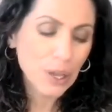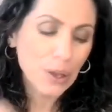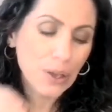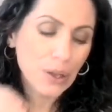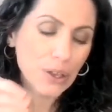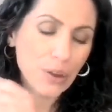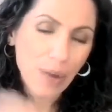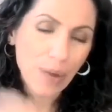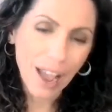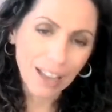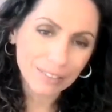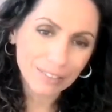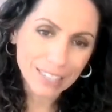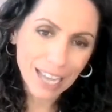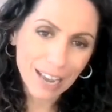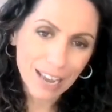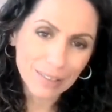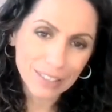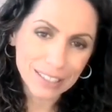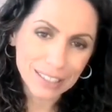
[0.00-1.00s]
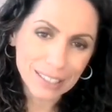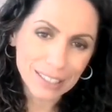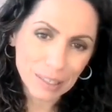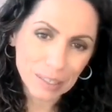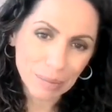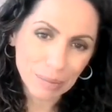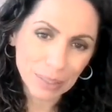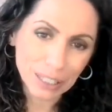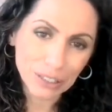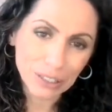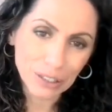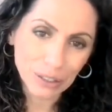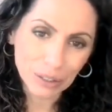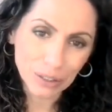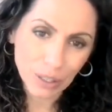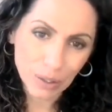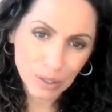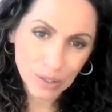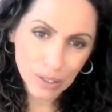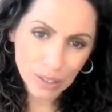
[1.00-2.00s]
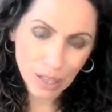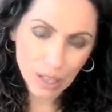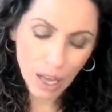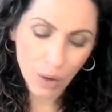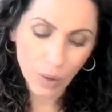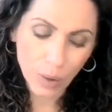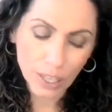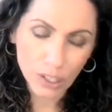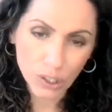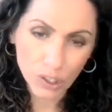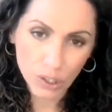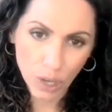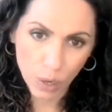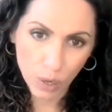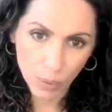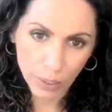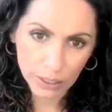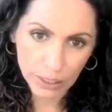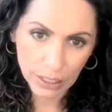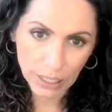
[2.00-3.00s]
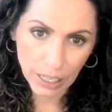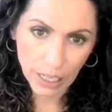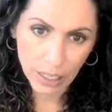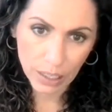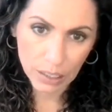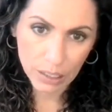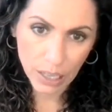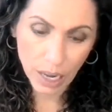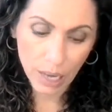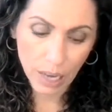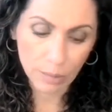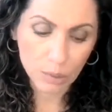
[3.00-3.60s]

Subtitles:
You have to have the discipline to go slow and start one thing at a time.